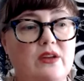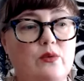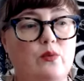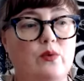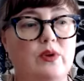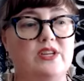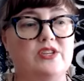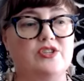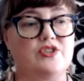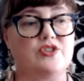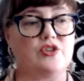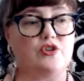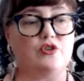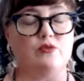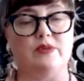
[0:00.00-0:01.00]
in
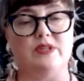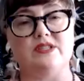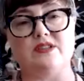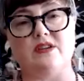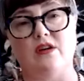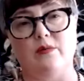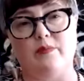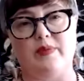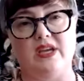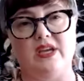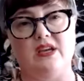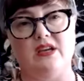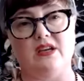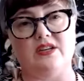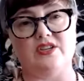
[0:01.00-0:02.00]
which humans are
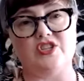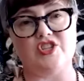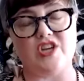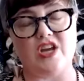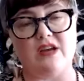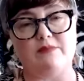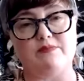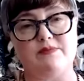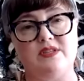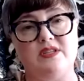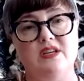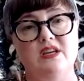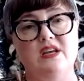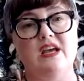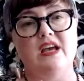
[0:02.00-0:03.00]
being shaped
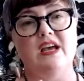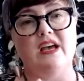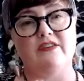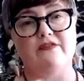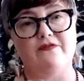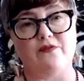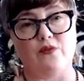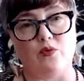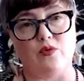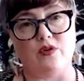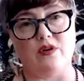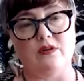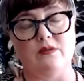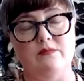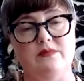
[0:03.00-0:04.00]
and
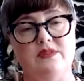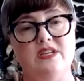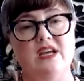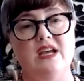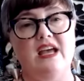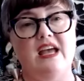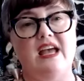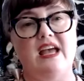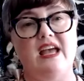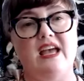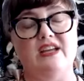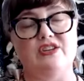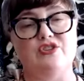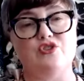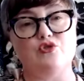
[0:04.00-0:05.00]
formed
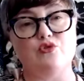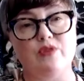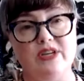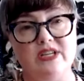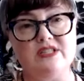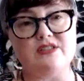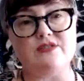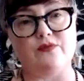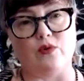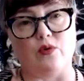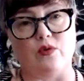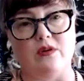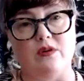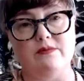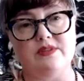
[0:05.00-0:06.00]
and
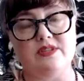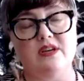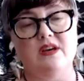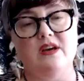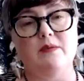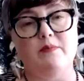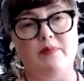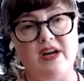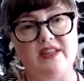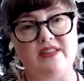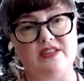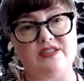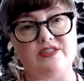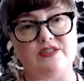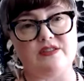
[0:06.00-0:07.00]
transformed by
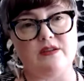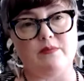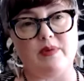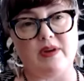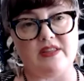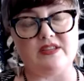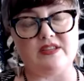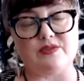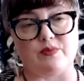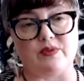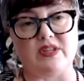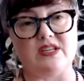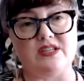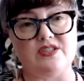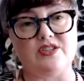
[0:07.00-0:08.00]
these by these
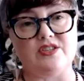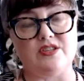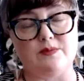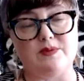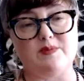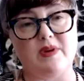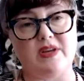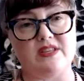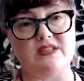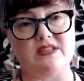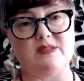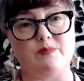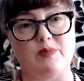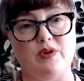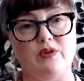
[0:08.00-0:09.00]
relationships by these
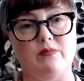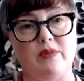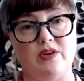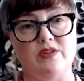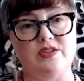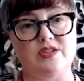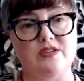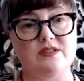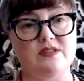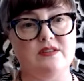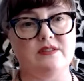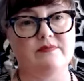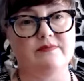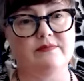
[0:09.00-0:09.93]
spirit marriages